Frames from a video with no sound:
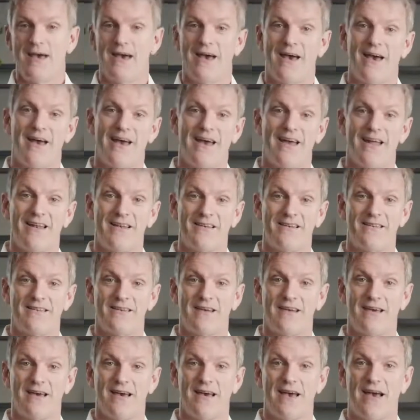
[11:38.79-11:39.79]
and
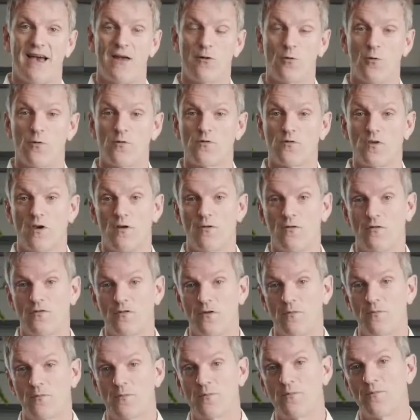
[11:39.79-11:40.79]
also
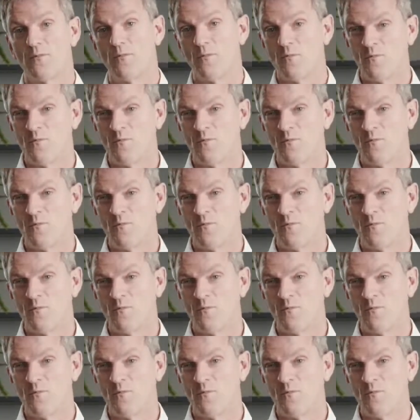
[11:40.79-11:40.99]
some